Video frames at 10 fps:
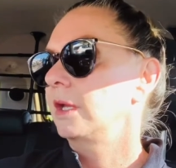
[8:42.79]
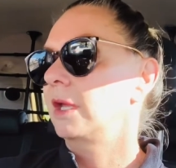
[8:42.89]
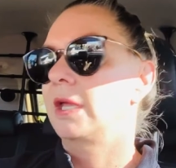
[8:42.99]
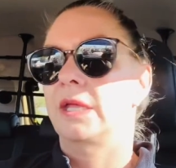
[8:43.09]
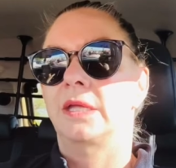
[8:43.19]

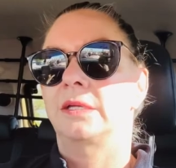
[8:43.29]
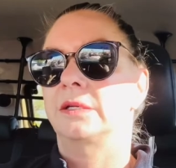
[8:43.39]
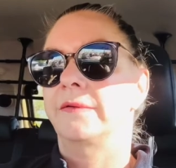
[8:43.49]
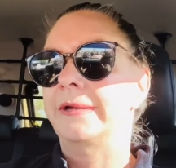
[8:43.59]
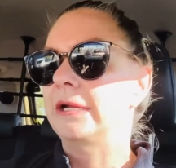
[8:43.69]
And
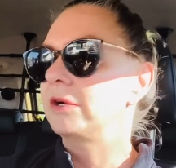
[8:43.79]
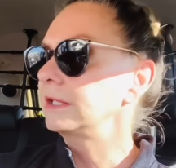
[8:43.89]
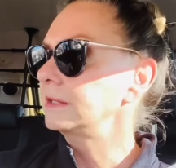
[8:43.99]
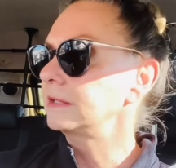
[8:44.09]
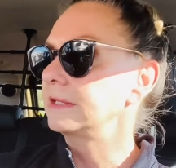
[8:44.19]
oh my God,
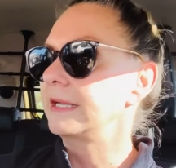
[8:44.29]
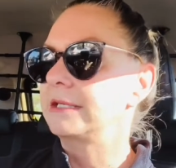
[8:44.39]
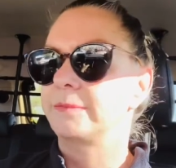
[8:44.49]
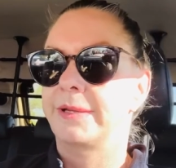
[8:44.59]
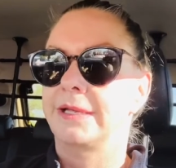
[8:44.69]
this is
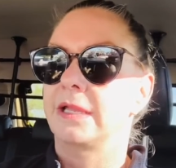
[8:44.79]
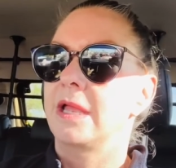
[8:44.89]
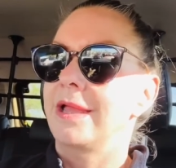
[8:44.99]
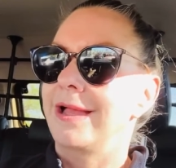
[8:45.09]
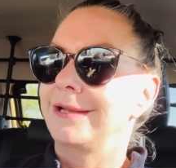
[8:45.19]
nice, but
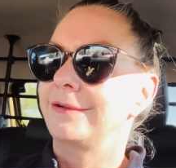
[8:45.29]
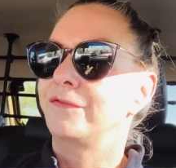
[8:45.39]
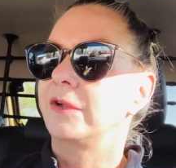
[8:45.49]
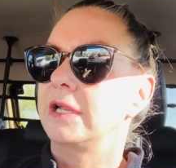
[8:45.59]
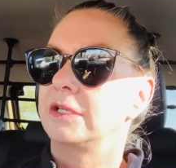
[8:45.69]
I didn't
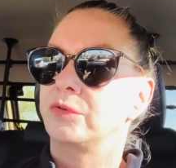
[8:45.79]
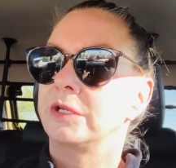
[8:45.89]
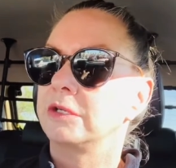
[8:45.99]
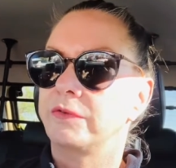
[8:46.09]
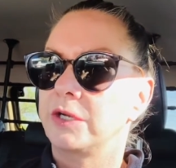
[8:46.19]
feel like doing
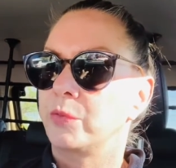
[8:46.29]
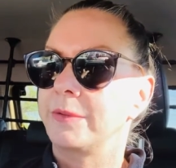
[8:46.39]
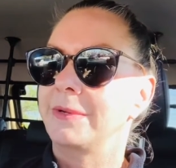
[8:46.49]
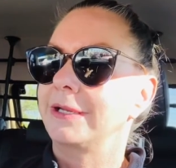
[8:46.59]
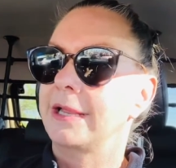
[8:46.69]
it right away.
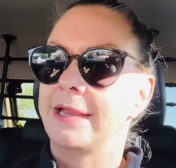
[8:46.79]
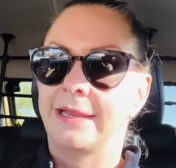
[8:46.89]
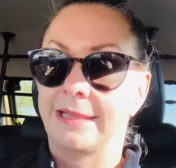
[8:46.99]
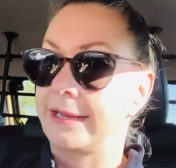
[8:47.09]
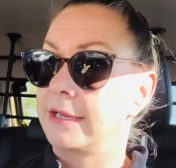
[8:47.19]
I'm
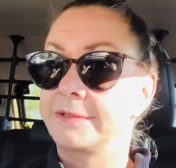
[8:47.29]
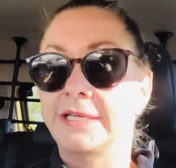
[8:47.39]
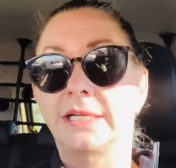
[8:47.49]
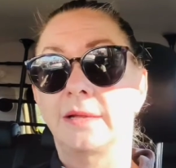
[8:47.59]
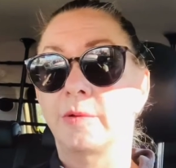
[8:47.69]
like I
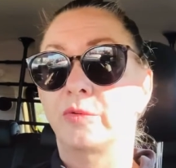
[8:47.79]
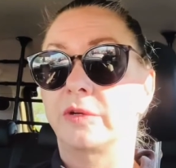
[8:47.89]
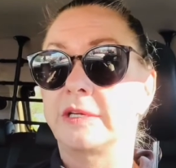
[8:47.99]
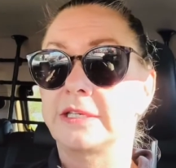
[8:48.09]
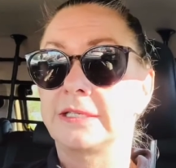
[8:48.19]
said, I'm a
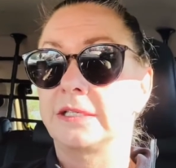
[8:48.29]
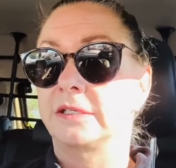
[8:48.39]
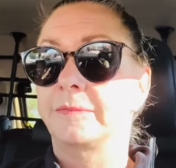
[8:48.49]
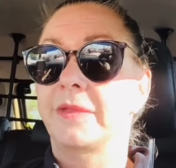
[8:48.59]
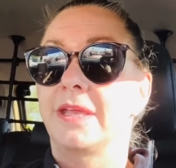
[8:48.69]
procrastinator.
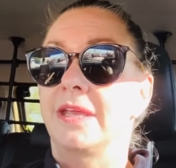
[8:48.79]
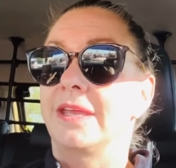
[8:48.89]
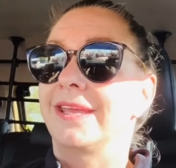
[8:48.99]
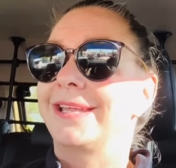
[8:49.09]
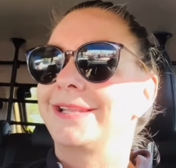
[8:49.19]

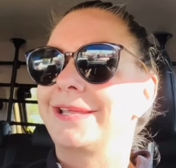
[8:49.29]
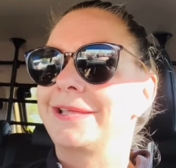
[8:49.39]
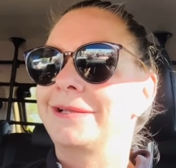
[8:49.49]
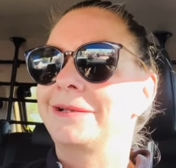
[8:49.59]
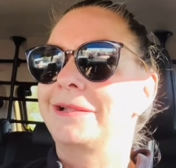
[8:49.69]
And
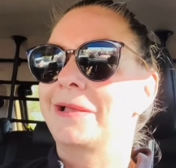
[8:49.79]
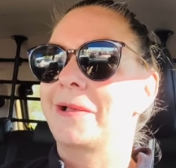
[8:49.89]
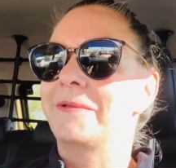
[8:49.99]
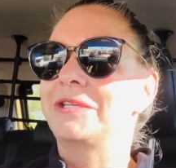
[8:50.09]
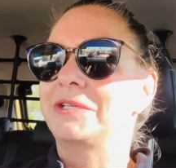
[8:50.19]
then
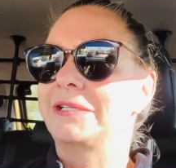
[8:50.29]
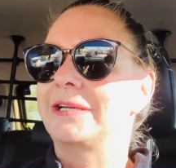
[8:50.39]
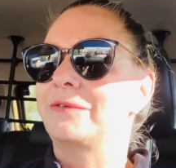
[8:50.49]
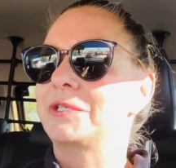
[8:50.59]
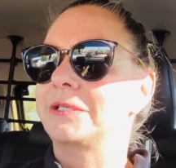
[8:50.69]
he saw that
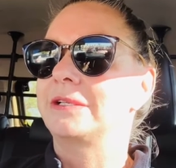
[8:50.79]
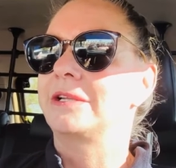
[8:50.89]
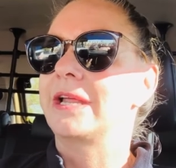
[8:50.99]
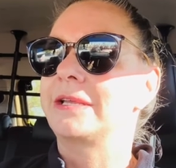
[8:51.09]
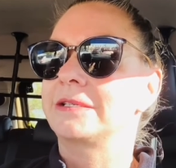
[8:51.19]
I was still
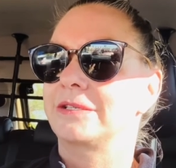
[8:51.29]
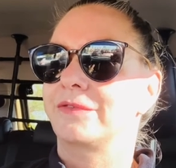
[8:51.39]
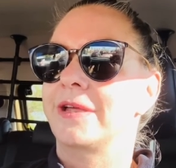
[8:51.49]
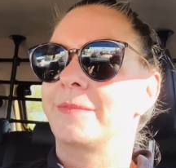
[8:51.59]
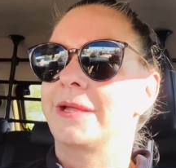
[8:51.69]
on
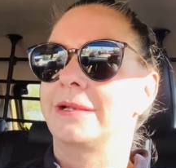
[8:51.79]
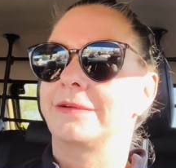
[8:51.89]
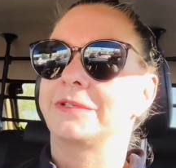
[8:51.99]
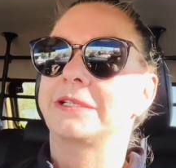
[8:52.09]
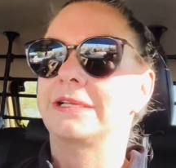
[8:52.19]
Instagram, and there
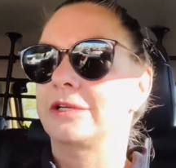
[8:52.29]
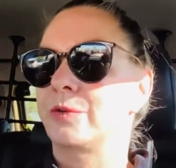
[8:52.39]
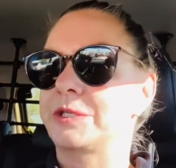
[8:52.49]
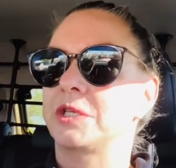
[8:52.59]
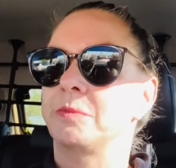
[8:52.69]
was like the
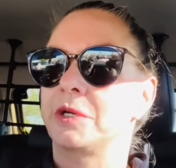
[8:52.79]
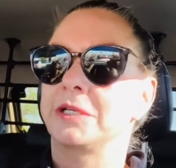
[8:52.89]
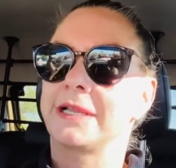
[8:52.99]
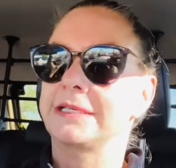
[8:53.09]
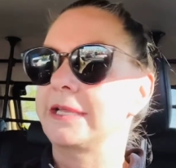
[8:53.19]
question mark,
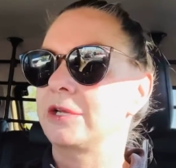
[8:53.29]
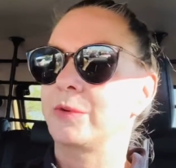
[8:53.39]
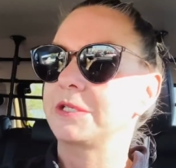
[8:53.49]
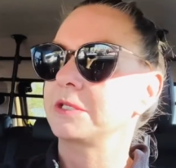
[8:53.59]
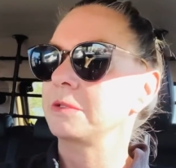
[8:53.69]
like 10
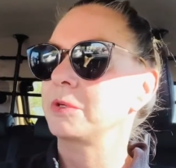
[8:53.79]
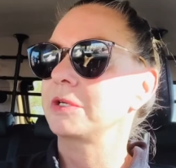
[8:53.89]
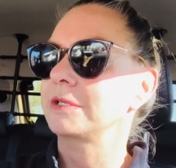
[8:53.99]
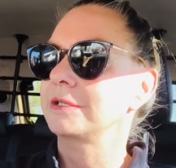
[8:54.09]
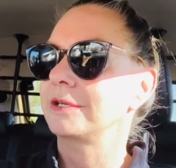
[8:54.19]
question
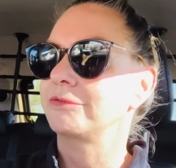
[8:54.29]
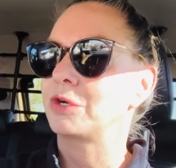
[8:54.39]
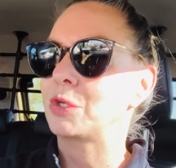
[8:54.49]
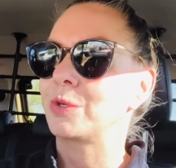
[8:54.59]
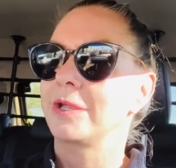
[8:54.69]
marks in a row.